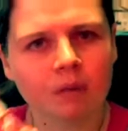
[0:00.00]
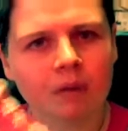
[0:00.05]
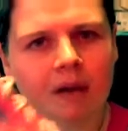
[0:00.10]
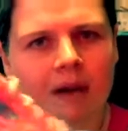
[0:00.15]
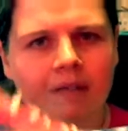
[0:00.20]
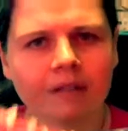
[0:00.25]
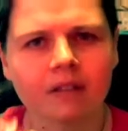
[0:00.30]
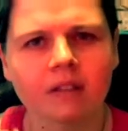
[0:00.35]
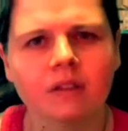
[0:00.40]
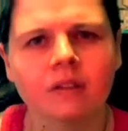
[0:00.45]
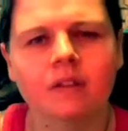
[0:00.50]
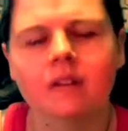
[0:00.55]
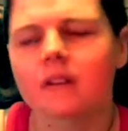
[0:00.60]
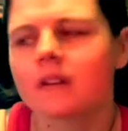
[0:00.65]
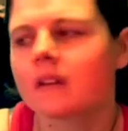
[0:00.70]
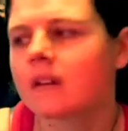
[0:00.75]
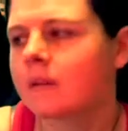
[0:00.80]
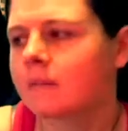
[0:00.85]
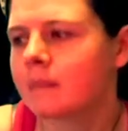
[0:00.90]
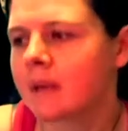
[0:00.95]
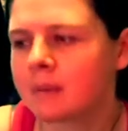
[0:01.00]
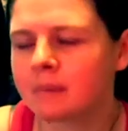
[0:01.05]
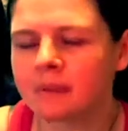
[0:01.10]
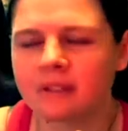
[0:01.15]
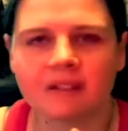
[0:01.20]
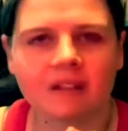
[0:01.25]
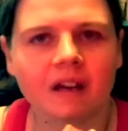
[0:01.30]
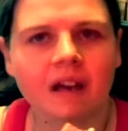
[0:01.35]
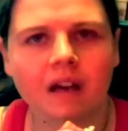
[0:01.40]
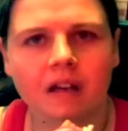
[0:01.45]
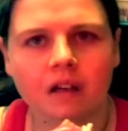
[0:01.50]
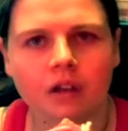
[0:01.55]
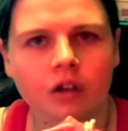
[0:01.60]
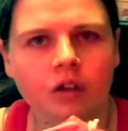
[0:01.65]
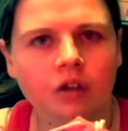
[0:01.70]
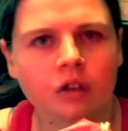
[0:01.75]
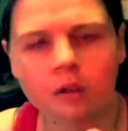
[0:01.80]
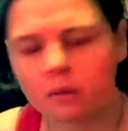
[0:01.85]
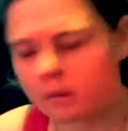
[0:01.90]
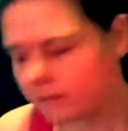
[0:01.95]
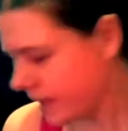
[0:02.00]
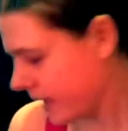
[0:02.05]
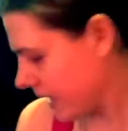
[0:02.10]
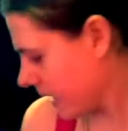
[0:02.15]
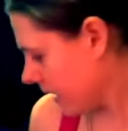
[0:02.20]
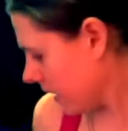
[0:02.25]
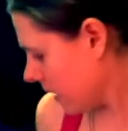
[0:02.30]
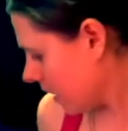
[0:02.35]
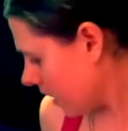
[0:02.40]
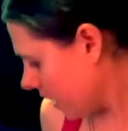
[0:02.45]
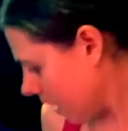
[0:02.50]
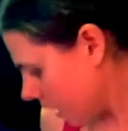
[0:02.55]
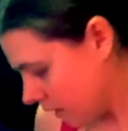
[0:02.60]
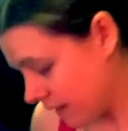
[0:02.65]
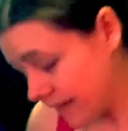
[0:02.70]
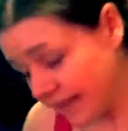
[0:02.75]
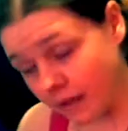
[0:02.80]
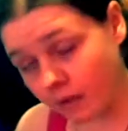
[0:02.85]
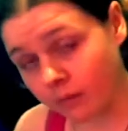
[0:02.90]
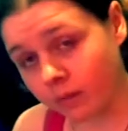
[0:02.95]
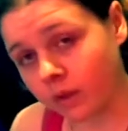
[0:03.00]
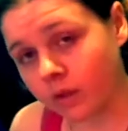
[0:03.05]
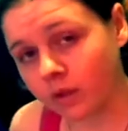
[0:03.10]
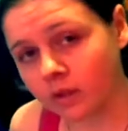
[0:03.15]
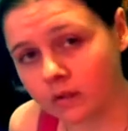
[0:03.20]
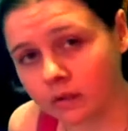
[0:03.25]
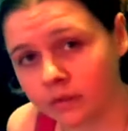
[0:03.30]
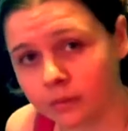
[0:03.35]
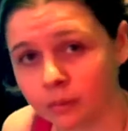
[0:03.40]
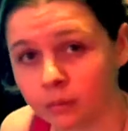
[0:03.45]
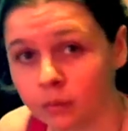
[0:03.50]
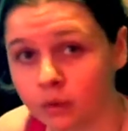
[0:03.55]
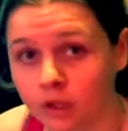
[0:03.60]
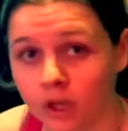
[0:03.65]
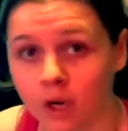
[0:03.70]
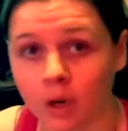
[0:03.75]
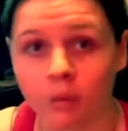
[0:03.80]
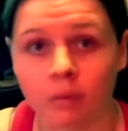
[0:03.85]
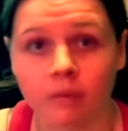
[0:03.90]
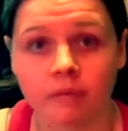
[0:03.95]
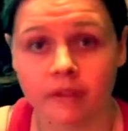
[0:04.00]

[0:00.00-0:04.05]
wearing maybe dark colour with it, or any other colours will go with